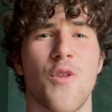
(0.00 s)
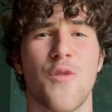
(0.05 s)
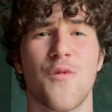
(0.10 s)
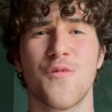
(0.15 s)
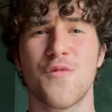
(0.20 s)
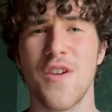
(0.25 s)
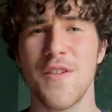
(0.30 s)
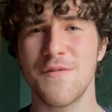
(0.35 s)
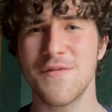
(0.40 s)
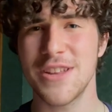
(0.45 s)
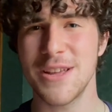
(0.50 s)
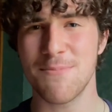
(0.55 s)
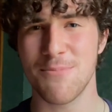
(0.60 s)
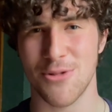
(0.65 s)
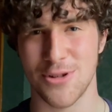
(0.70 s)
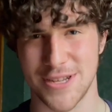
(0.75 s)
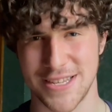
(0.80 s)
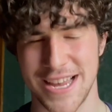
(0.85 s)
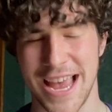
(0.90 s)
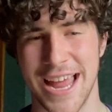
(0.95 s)

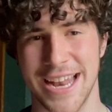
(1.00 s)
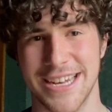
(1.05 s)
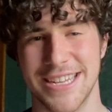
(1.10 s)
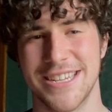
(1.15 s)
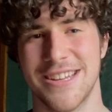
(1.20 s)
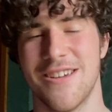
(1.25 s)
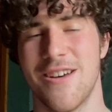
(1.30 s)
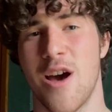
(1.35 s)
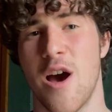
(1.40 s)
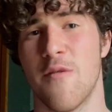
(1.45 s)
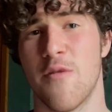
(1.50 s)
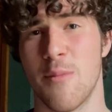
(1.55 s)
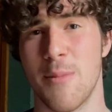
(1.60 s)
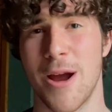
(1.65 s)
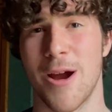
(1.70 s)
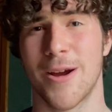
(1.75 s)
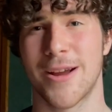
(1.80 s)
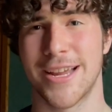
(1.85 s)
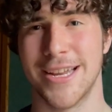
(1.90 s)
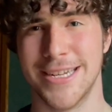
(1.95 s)
50% of
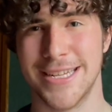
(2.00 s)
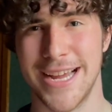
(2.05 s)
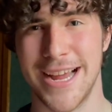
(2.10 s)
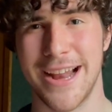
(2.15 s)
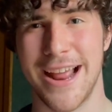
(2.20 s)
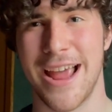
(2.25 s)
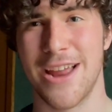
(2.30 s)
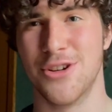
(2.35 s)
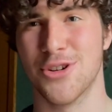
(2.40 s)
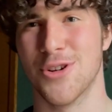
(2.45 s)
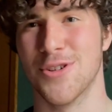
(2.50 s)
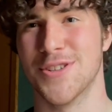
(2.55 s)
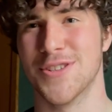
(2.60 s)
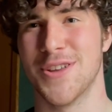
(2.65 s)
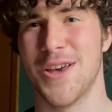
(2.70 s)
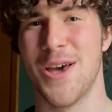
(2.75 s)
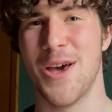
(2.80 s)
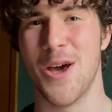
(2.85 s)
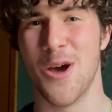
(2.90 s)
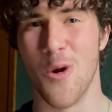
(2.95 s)
American
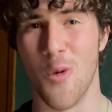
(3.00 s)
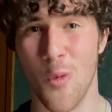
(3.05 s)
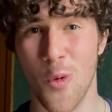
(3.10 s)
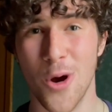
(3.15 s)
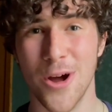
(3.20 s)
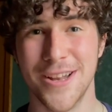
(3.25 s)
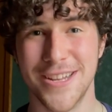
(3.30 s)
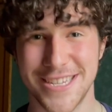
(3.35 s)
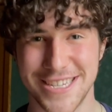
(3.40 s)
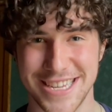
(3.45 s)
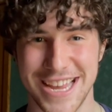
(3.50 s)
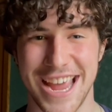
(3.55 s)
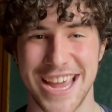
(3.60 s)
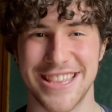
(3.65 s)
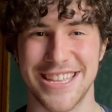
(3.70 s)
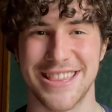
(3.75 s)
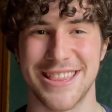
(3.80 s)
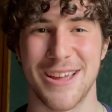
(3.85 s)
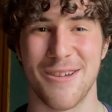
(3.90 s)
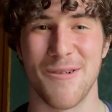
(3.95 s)
teenagers would say
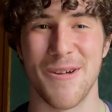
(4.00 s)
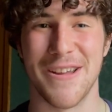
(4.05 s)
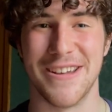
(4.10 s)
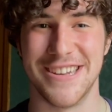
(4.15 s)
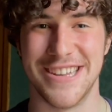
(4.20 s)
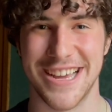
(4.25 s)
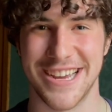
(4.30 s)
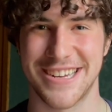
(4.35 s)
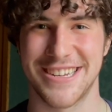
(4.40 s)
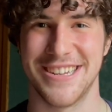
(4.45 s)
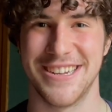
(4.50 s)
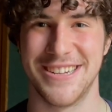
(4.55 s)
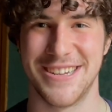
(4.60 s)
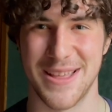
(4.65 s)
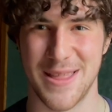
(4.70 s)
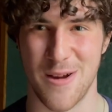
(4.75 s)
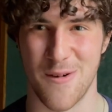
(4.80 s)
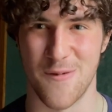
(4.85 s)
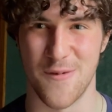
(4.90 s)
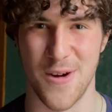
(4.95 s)
that they're addicted
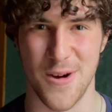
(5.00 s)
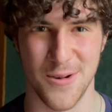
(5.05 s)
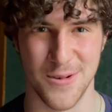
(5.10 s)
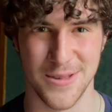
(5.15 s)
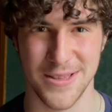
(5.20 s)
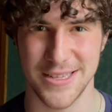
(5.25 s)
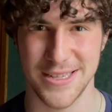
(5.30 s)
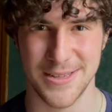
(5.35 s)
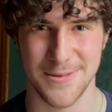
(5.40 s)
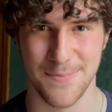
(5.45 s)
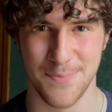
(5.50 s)
to their phones.